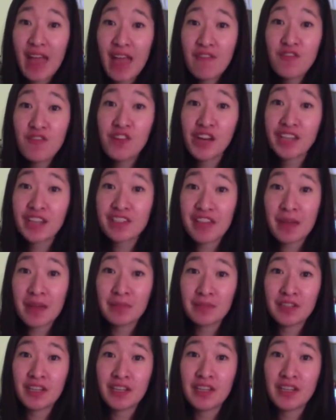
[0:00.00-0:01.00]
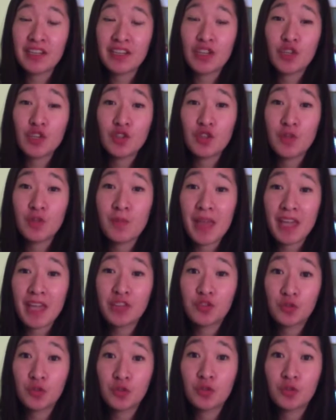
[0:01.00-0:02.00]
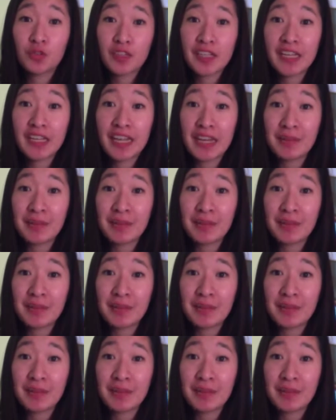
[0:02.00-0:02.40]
ever attempted to make jewelry